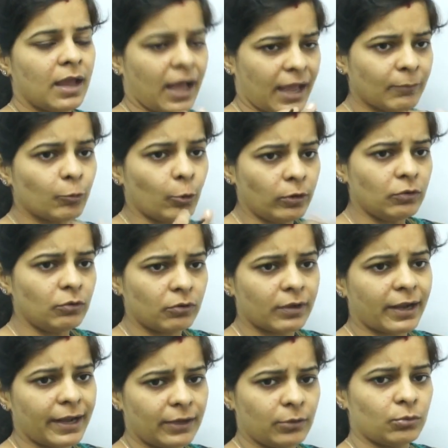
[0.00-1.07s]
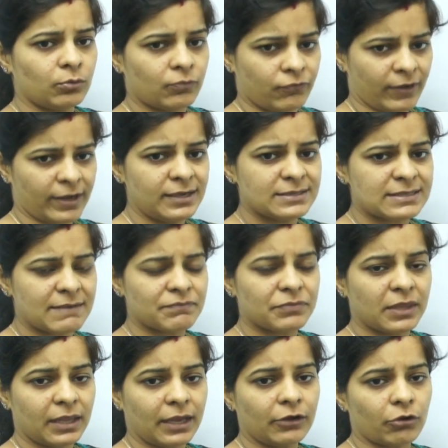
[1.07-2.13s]
I'm going to try to find
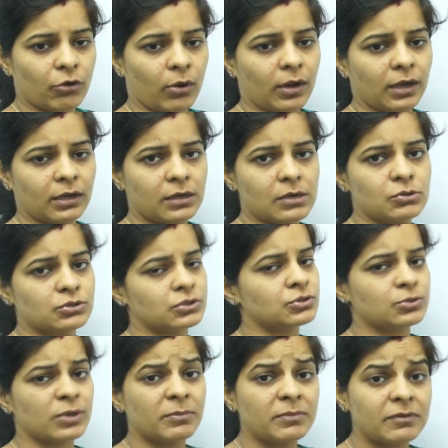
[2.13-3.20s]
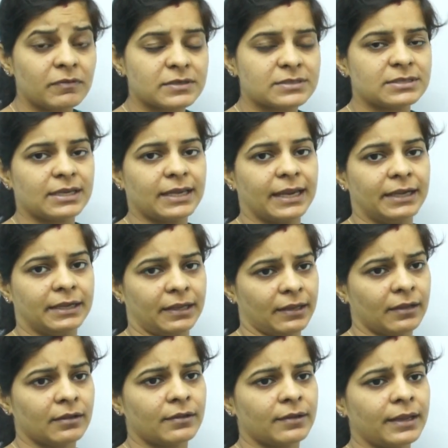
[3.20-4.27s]
something and draw conclusions. So I'm
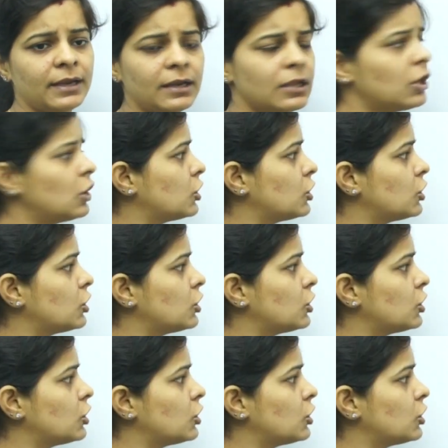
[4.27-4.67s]
investigating, right?